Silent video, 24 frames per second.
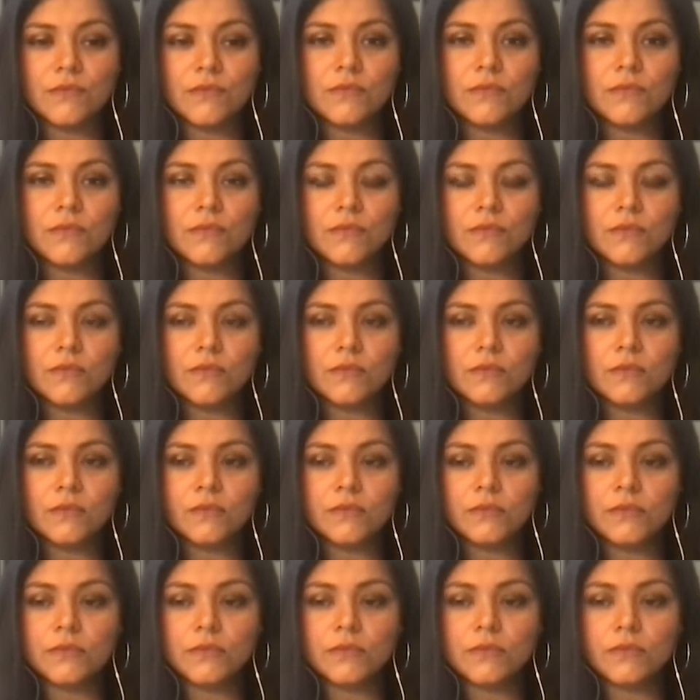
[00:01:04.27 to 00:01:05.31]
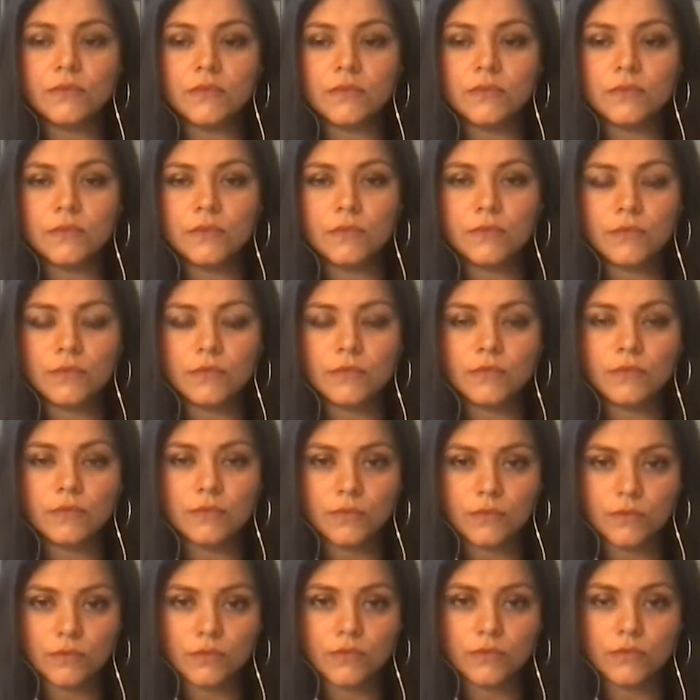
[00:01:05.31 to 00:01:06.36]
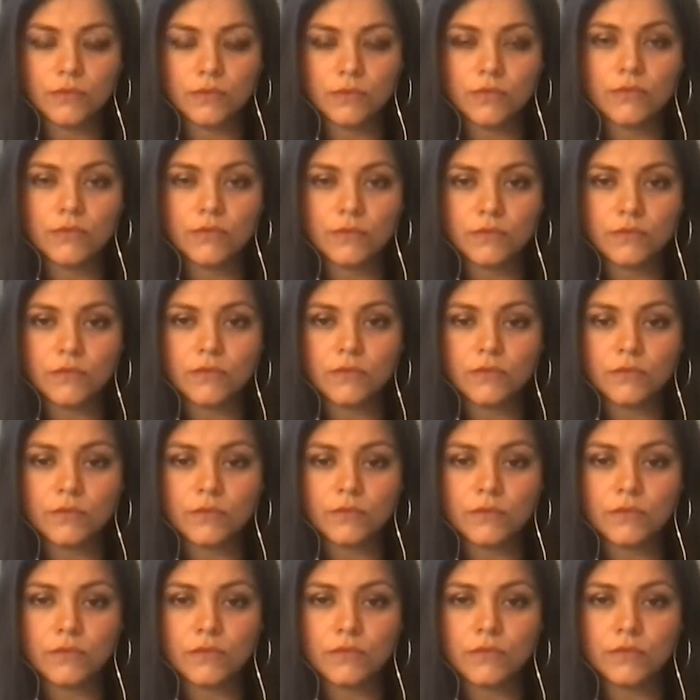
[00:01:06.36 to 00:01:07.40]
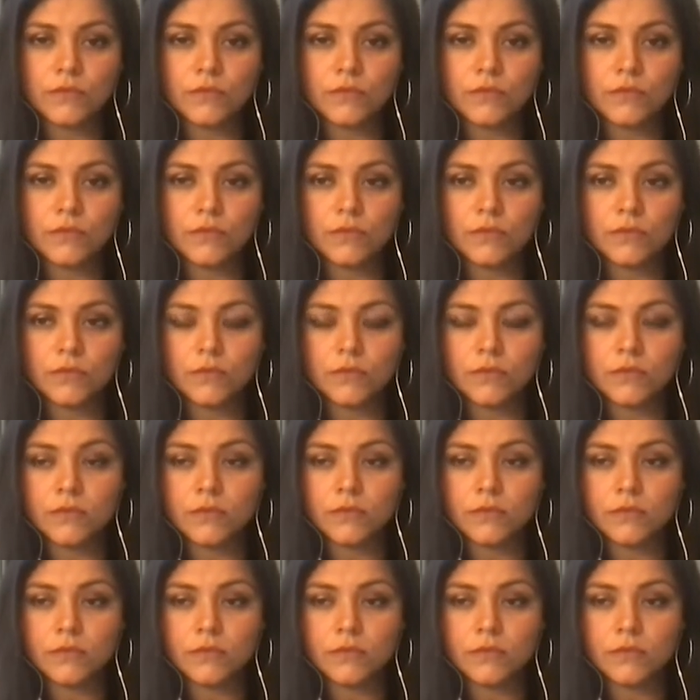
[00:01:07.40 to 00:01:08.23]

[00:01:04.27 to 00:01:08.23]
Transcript: No words are spoken by the person on screen.